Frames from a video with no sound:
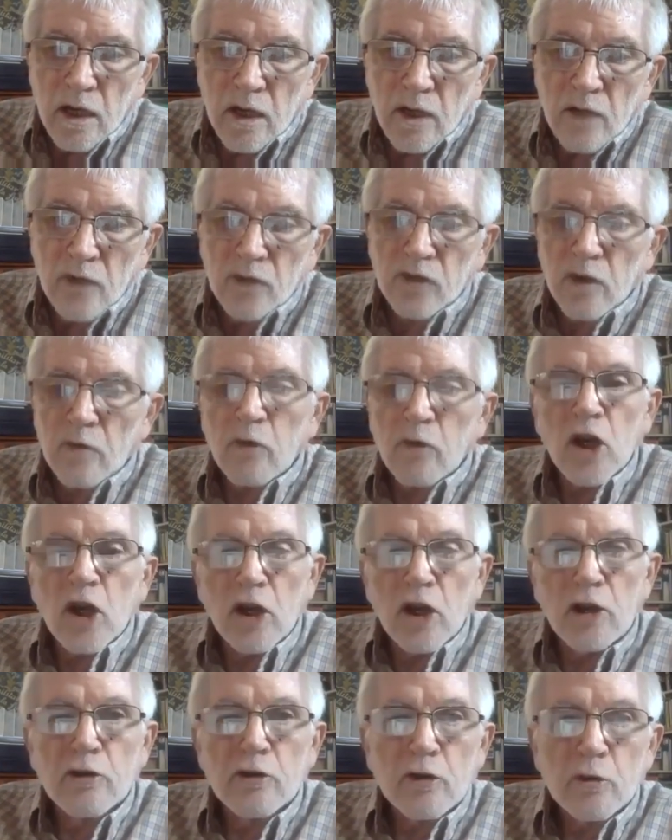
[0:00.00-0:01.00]
several
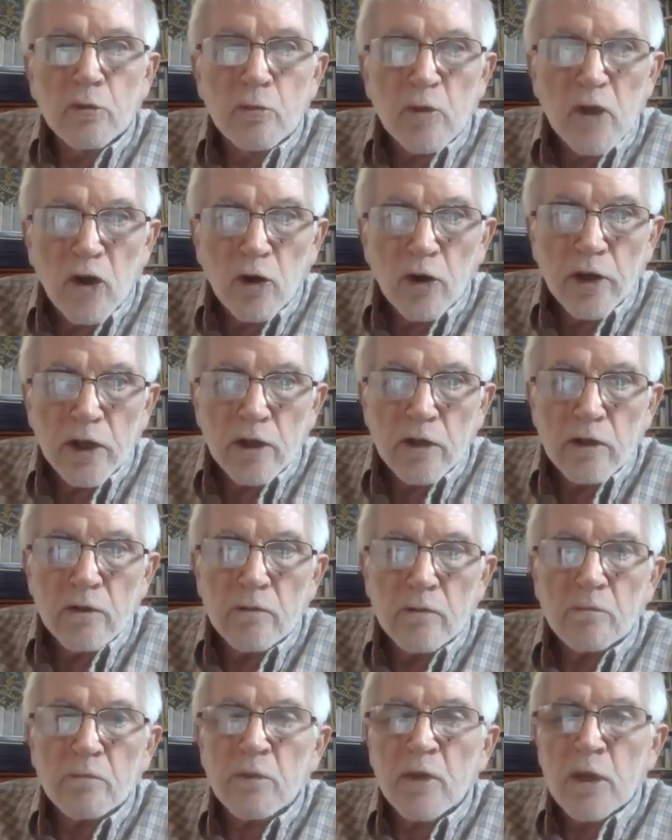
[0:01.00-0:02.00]
hundred
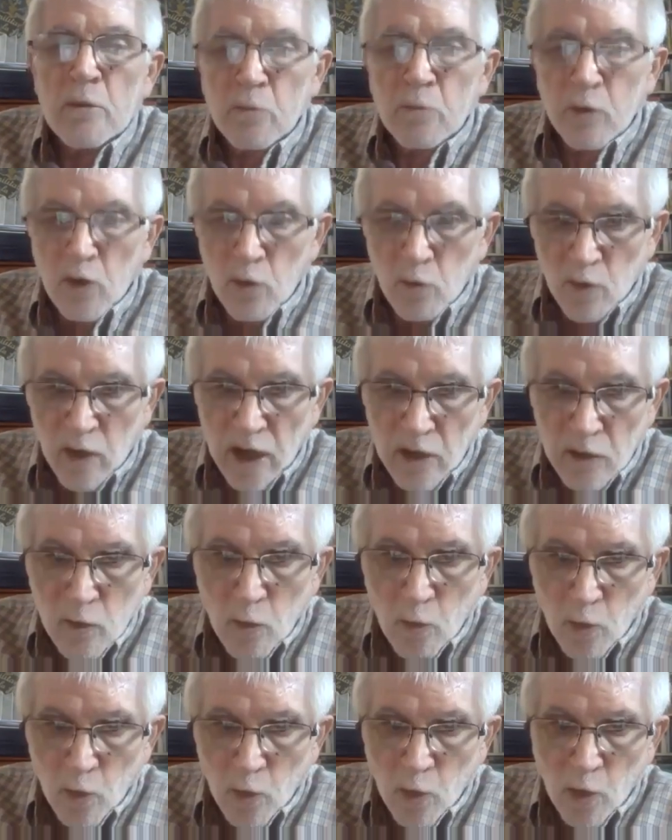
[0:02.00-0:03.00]
million people around the
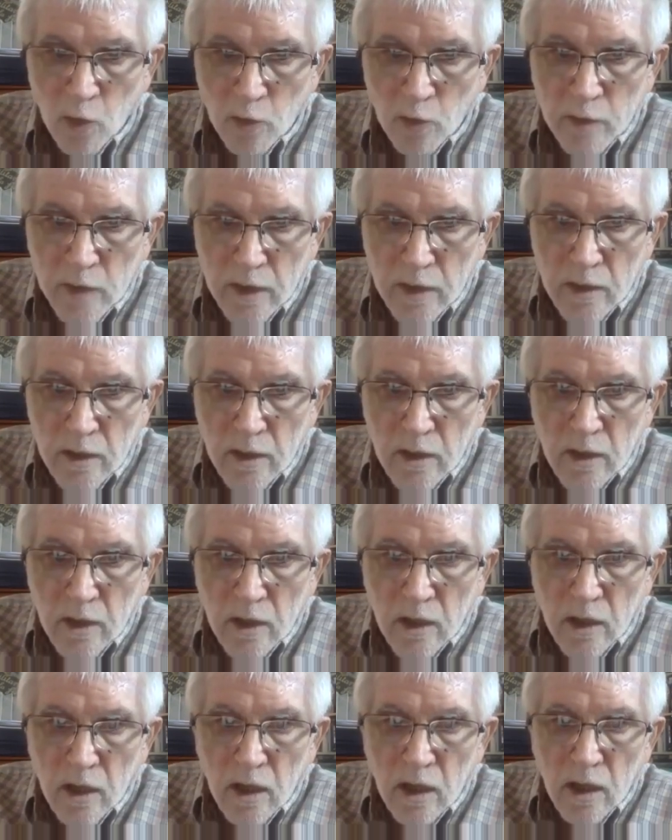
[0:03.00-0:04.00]
world
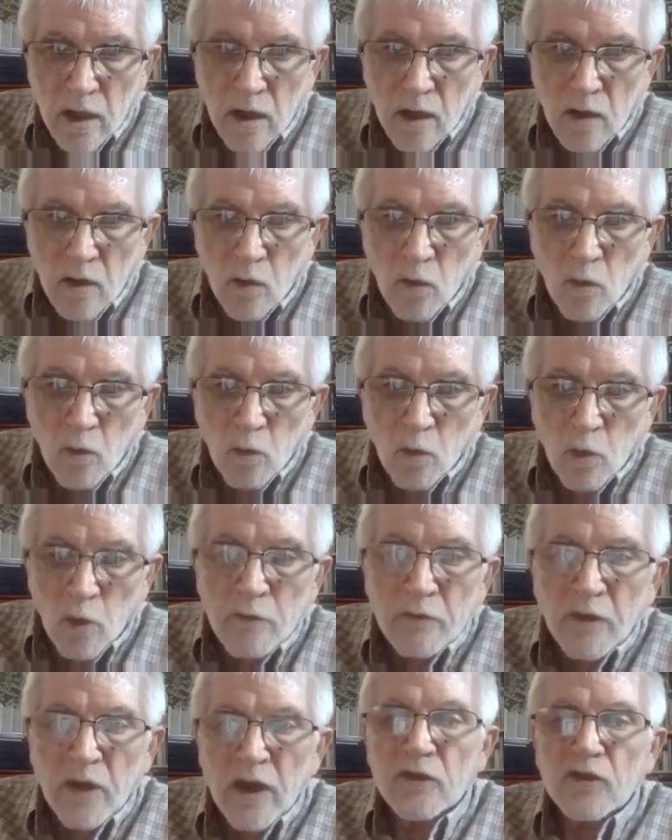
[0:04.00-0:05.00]
were
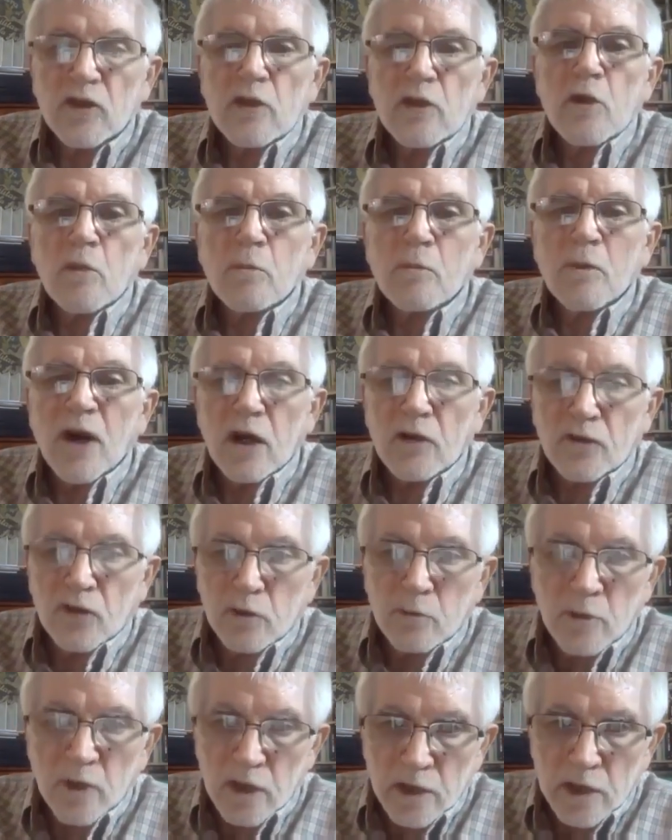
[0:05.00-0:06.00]
facing the
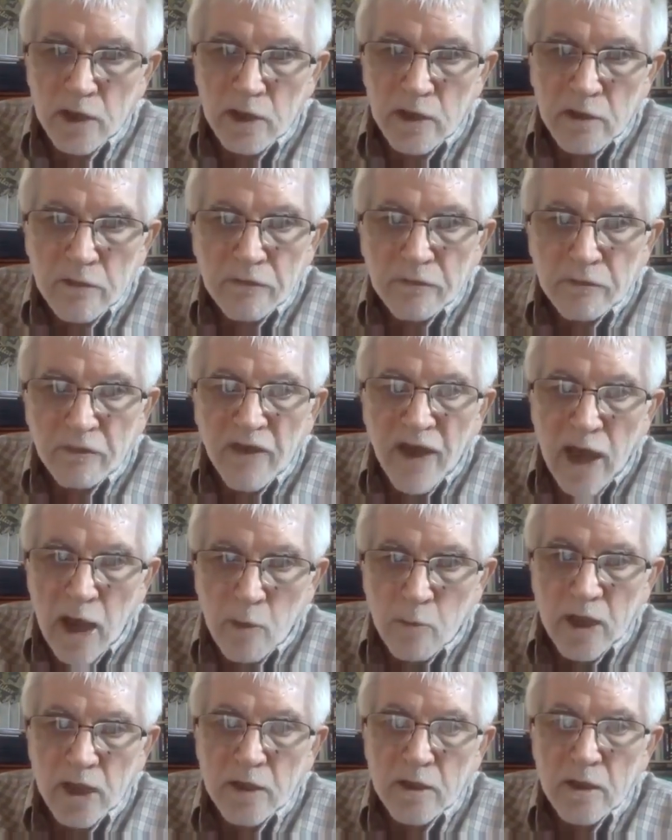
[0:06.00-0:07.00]
possibility of
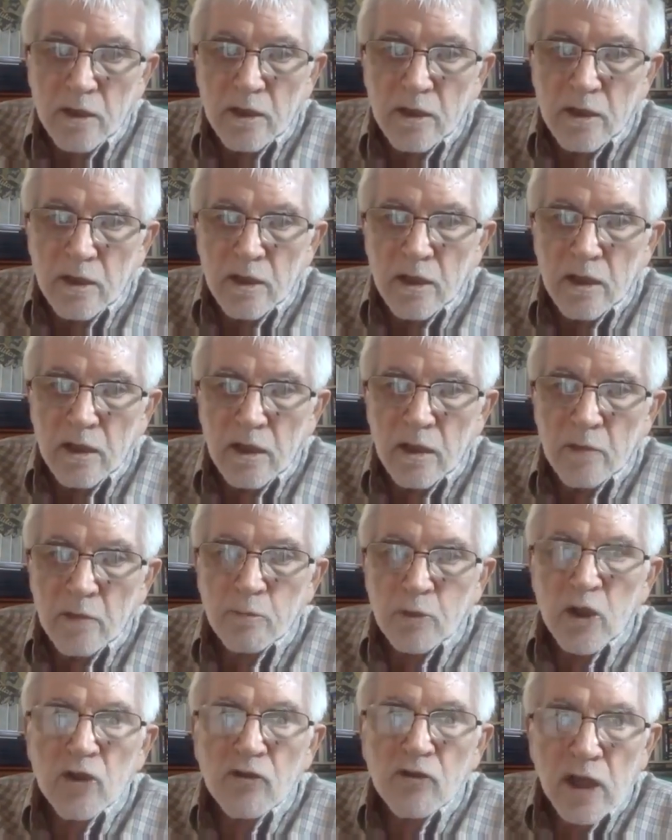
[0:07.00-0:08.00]
famine. It
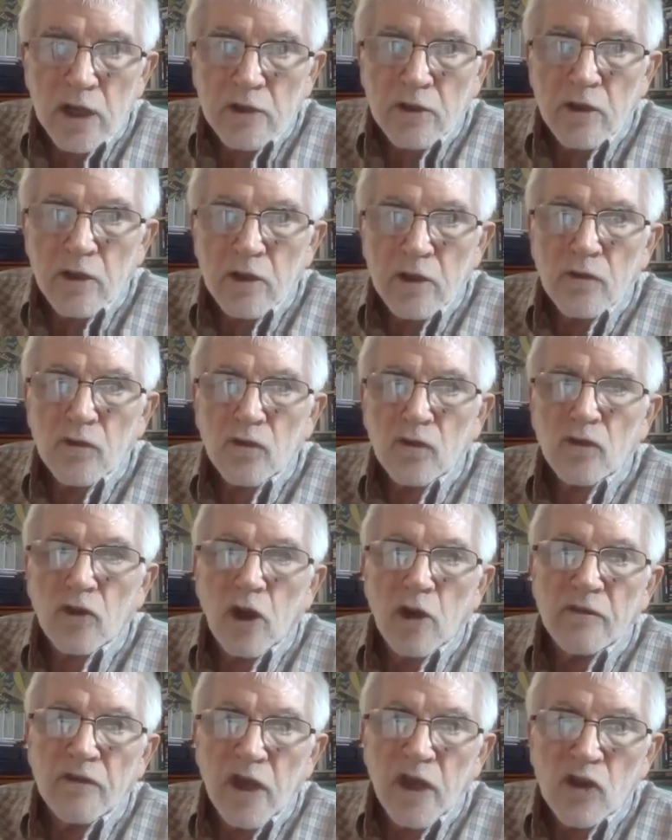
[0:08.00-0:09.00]
predicted
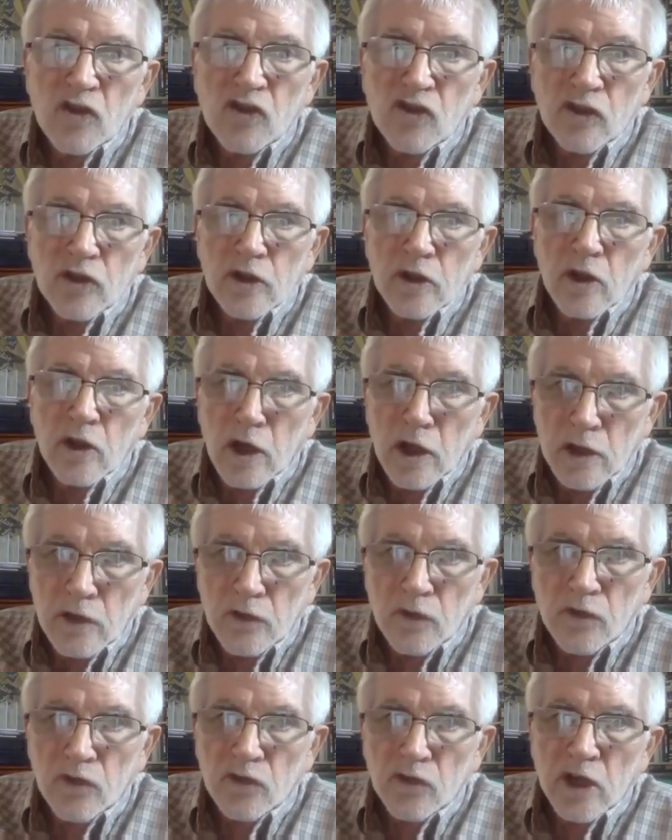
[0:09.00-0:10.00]
starvation on
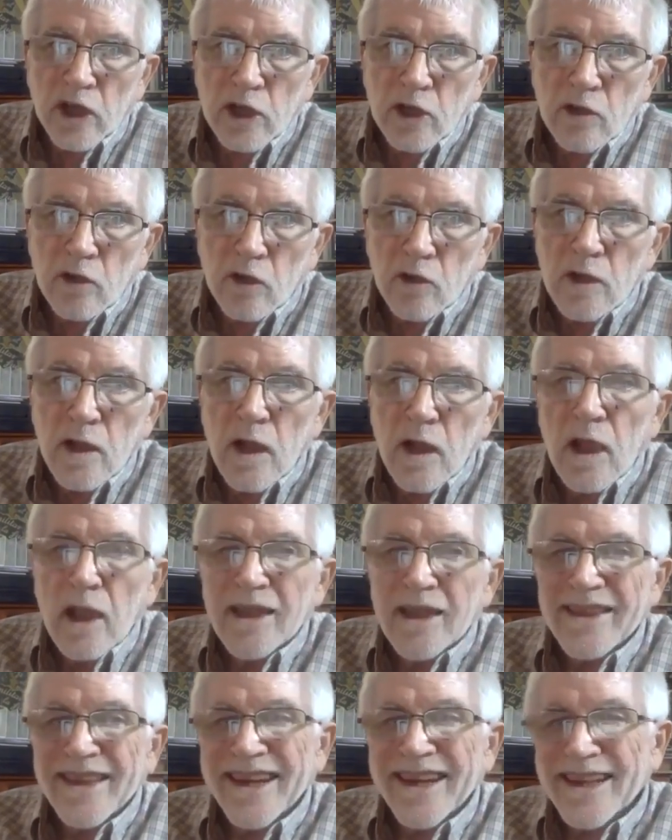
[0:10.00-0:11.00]
a scale
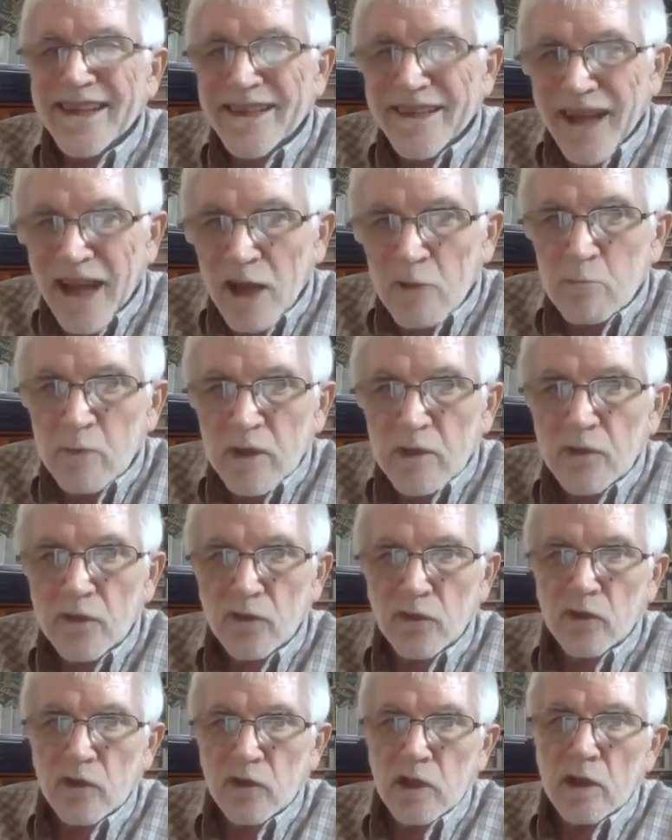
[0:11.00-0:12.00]
that had not been
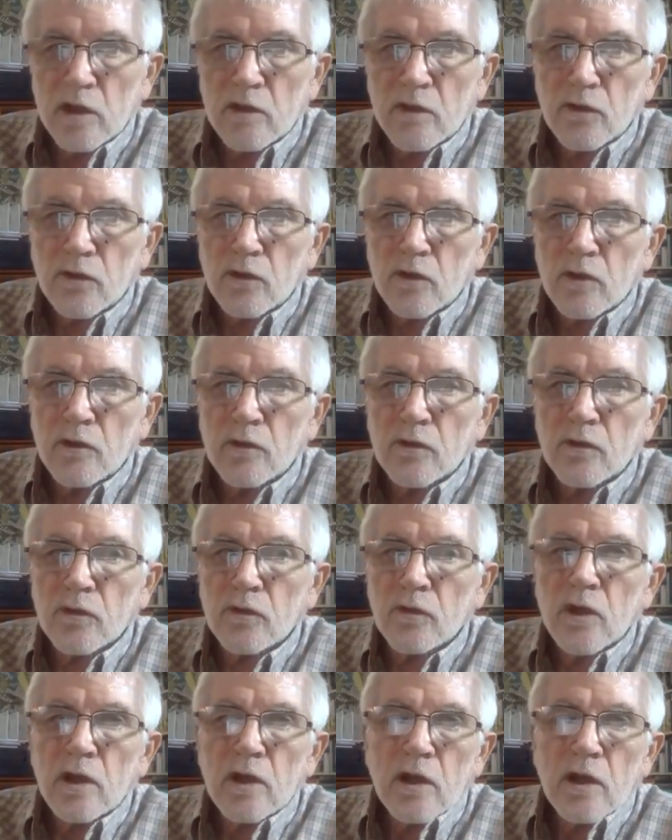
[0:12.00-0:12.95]
seen since